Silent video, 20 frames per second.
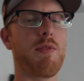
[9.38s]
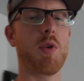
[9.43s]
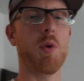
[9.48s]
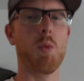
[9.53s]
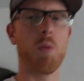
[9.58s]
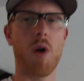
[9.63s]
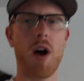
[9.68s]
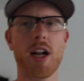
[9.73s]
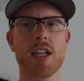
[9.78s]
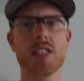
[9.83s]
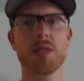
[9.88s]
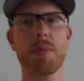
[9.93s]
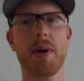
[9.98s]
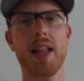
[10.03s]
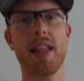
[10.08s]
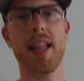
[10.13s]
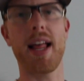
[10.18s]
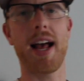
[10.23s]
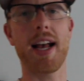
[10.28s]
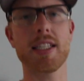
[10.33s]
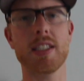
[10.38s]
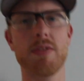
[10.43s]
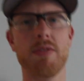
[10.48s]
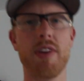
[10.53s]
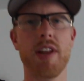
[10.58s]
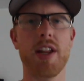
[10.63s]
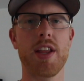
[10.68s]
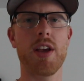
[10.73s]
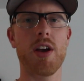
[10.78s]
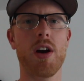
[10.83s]
If you watched my last
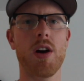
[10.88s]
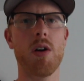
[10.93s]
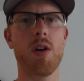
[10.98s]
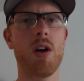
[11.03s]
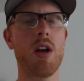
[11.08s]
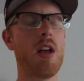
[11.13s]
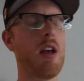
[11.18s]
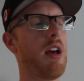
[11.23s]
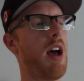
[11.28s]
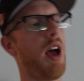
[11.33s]
video,